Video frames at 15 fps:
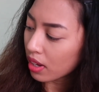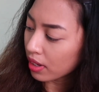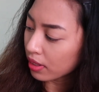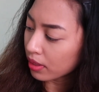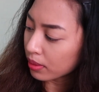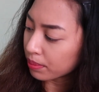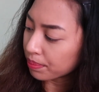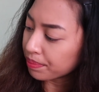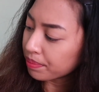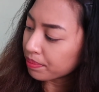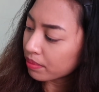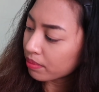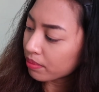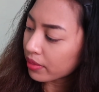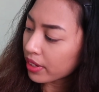um,
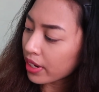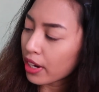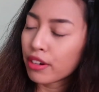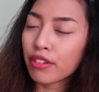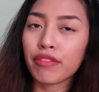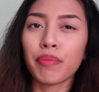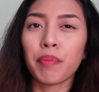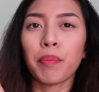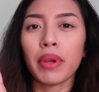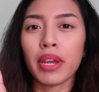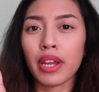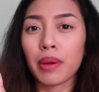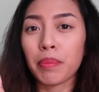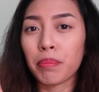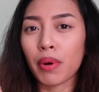kind of
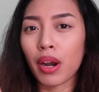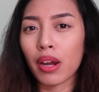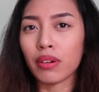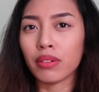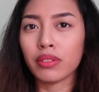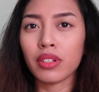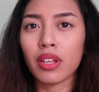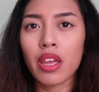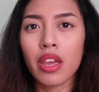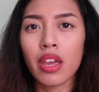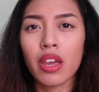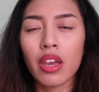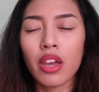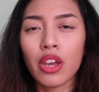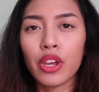pink brown
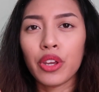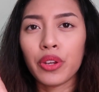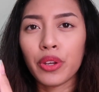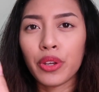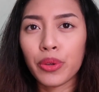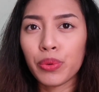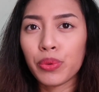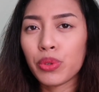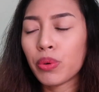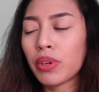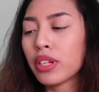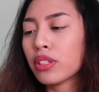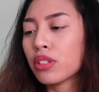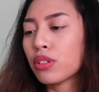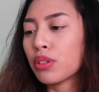hue to
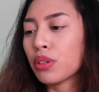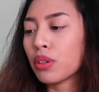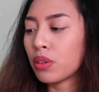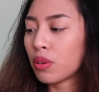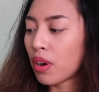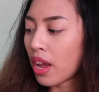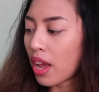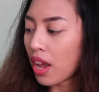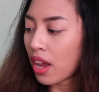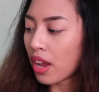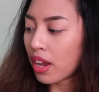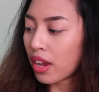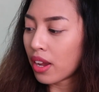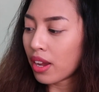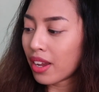it so
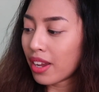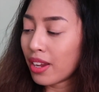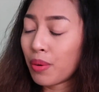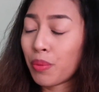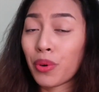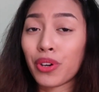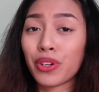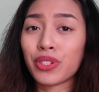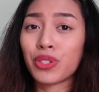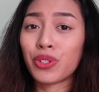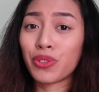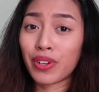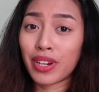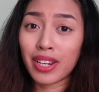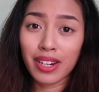it works
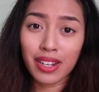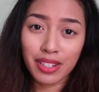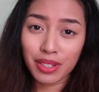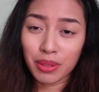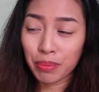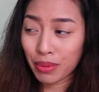great as a